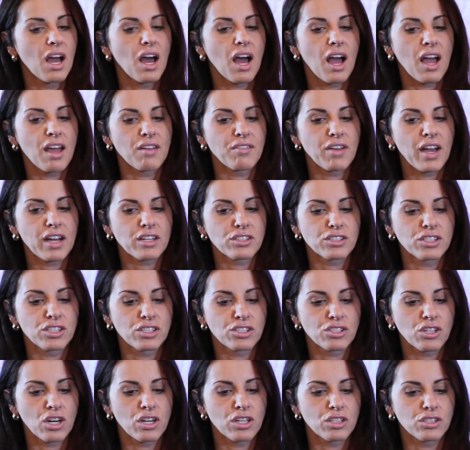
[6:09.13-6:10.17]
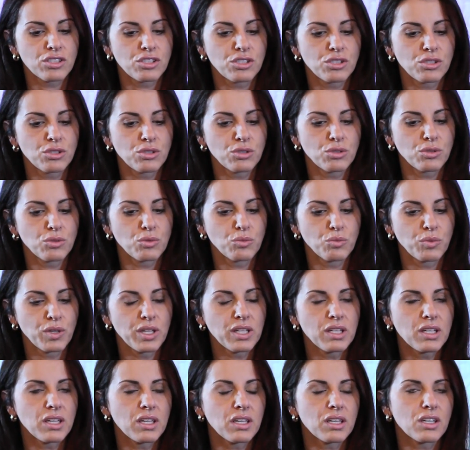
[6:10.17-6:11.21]
I have actually started to
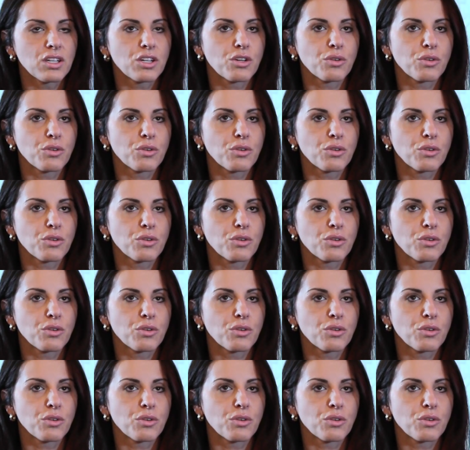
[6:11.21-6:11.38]
really